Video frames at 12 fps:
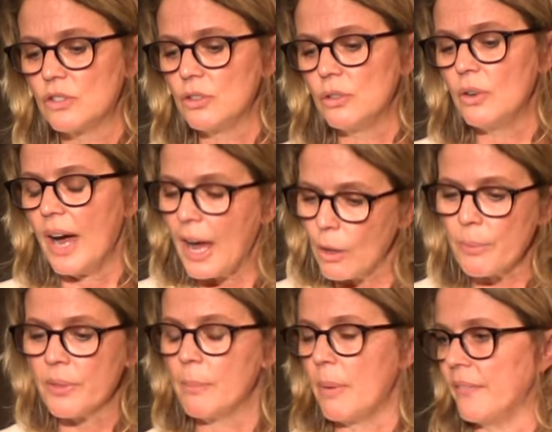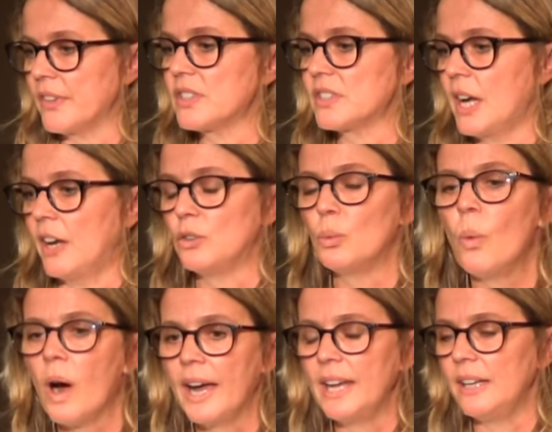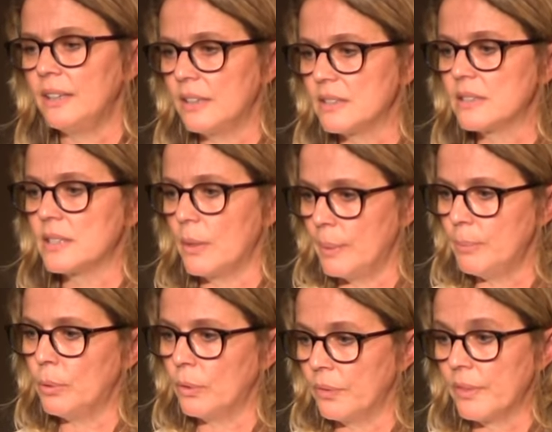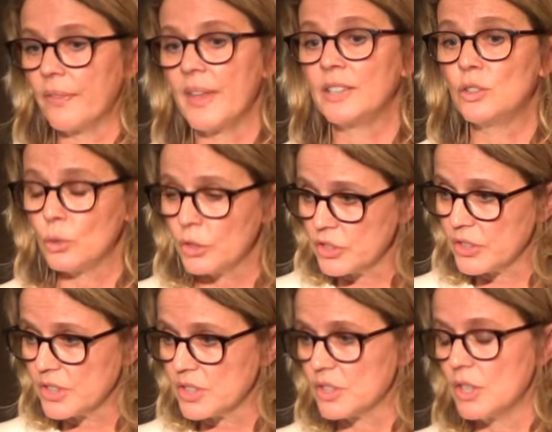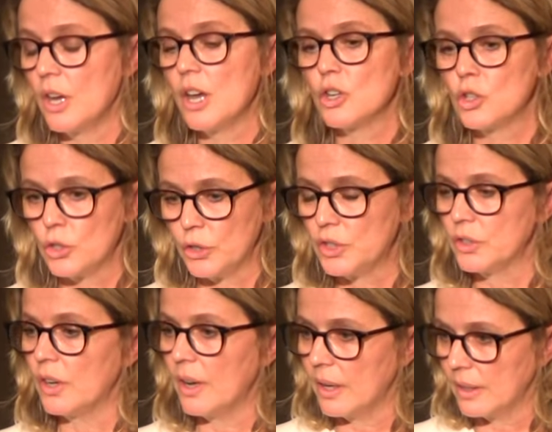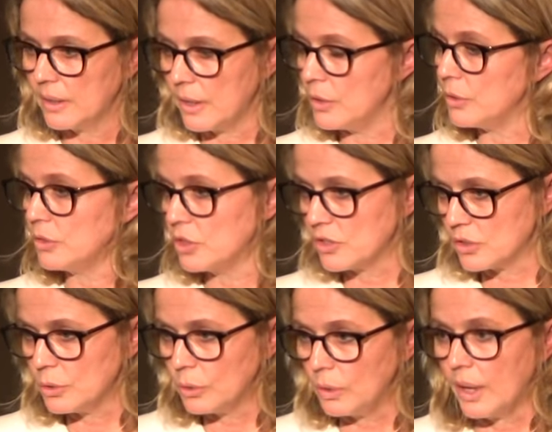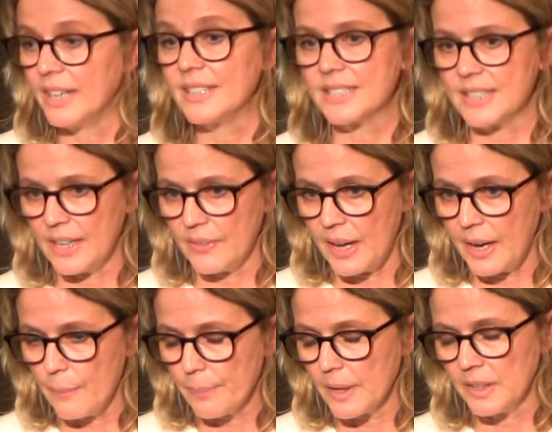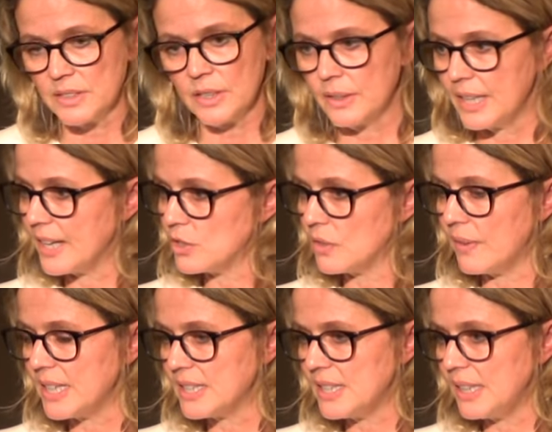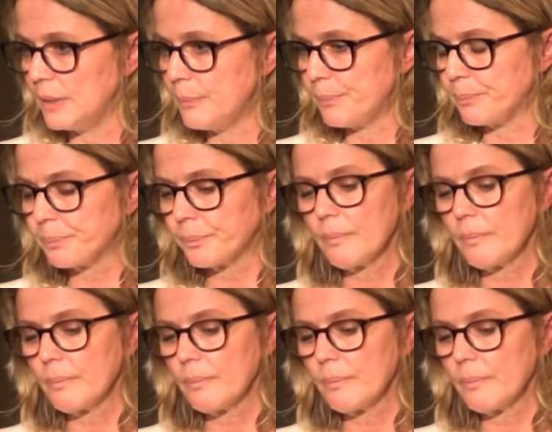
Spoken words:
to help them understand why it is so important that their daughters should go to school and stay there until the age of 18.